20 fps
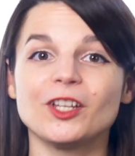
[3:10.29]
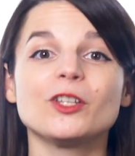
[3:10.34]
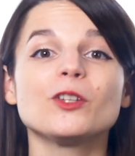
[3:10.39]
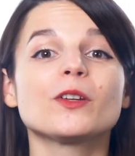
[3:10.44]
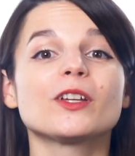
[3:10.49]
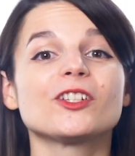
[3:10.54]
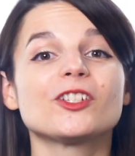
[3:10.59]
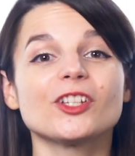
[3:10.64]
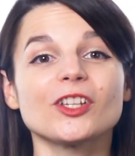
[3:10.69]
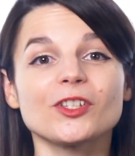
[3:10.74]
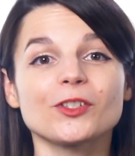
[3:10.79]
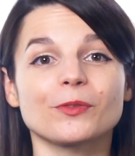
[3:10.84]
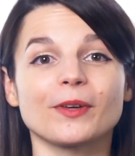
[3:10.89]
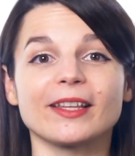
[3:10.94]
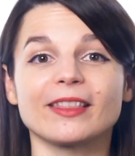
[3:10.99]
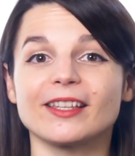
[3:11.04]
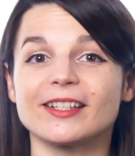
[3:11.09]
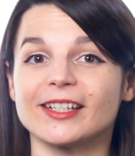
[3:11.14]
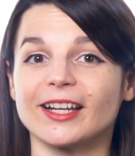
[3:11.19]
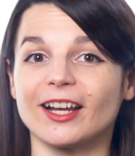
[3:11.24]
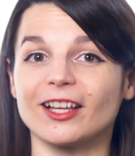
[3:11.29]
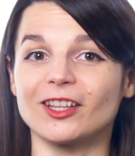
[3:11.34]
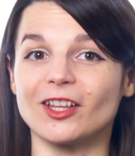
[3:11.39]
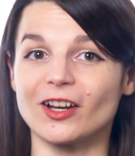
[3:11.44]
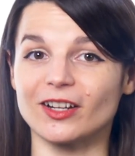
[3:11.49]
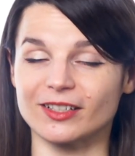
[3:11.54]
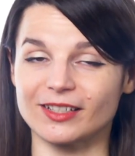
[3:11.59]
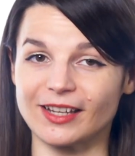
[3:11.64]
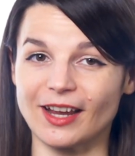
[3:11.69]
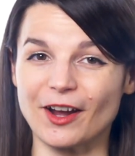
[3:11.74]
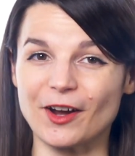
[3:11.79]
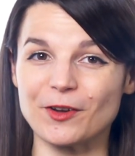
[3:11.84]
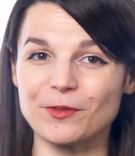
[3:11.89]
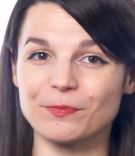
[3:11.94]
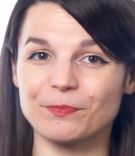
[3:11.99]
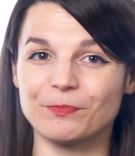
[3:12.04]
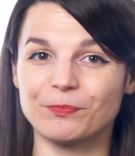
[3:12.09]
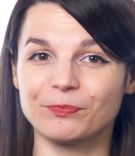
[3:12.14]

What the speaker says: you can just write the dialogue down.